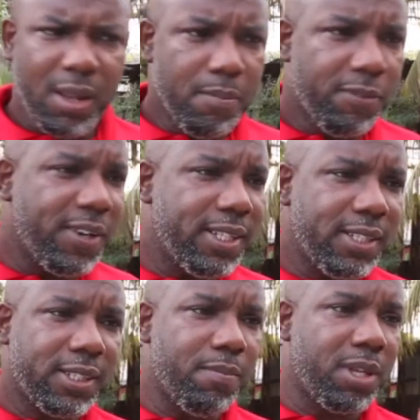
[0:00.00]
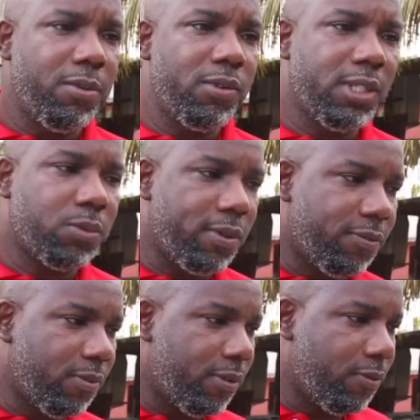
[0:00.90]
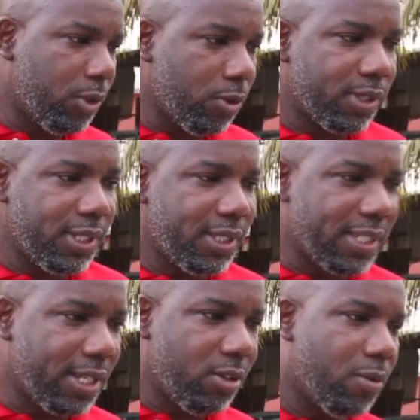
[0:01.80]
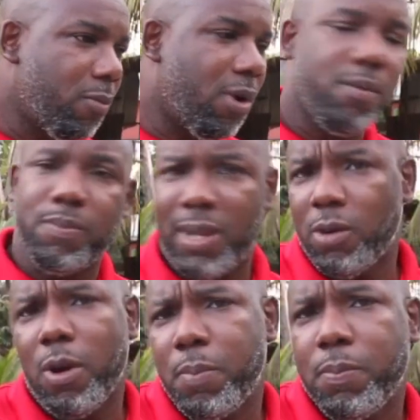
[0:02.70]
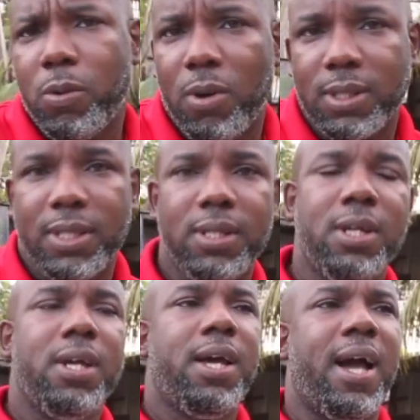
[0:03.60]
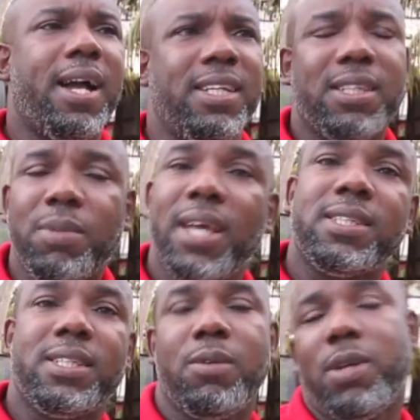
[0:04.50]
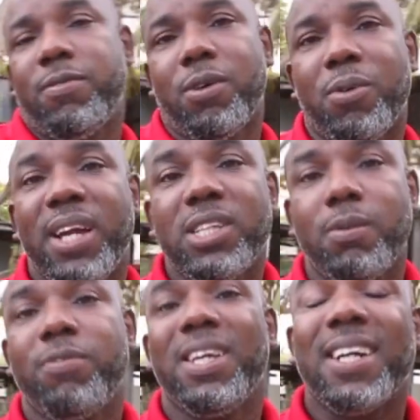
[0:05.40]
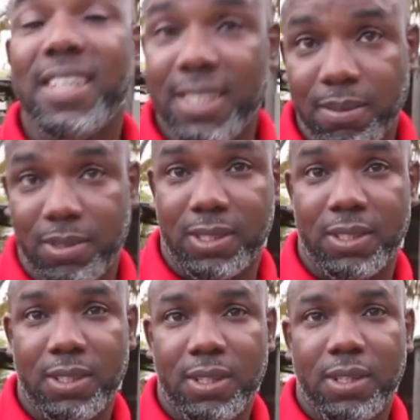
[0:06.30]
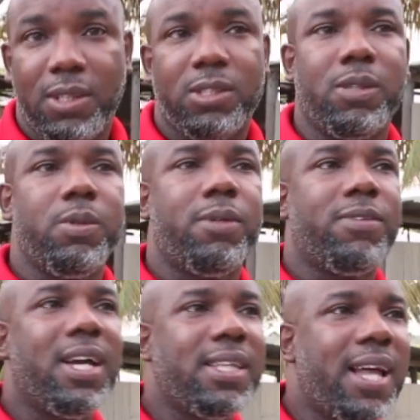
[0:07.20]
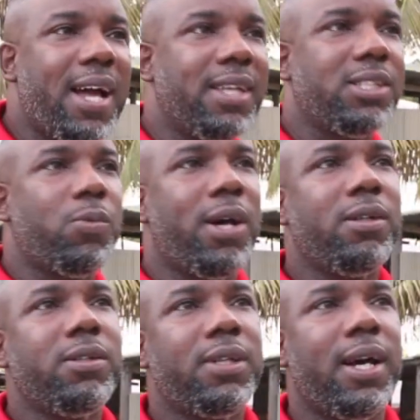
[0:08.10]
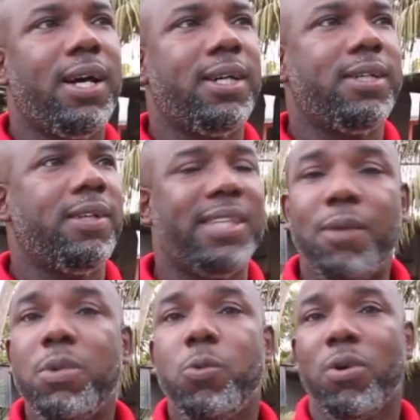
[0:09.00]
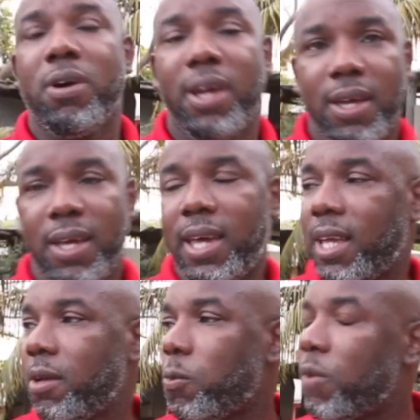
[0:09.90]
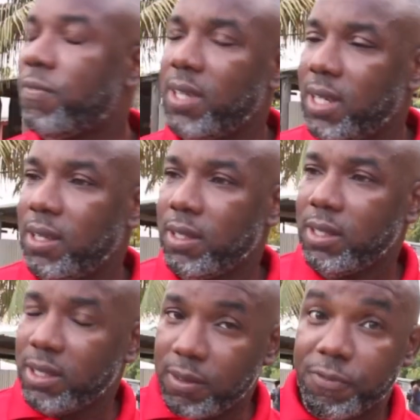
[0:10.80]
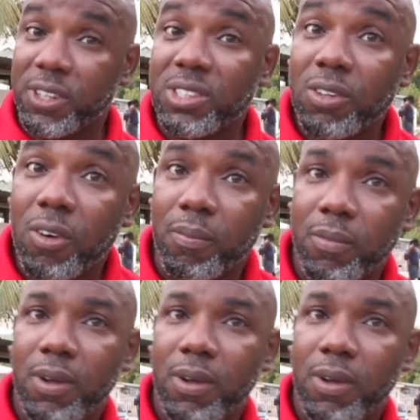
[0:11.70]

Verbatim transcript: provided some communities with, with resources as I go around what, depending on what people wanted, and in some cases I would have arranged some of the cleanups. So we would have done that as well. Uh, then we were hit with the freak storm.